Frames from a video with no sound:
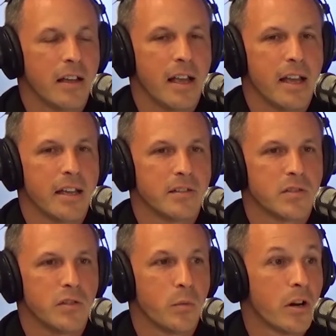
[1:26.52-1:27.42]

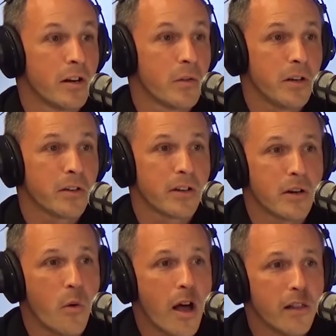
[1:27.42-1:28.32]
and you want to know that you're going
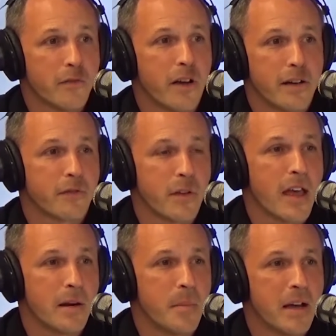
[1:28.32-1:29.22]
to qualify for
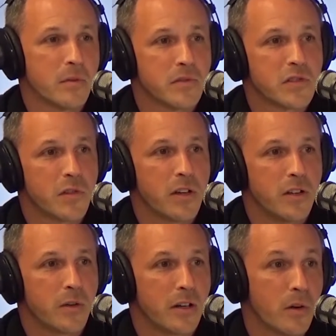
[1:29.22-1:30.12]
that amount so that
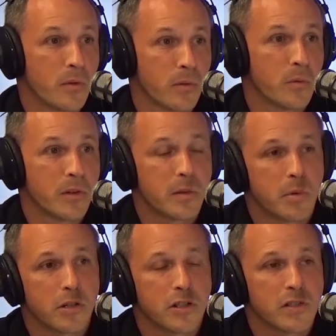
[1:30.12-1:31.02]
you can go through with the
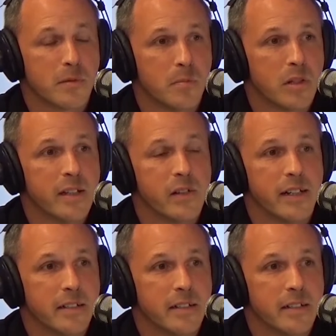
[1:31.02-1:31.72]
purchase completely.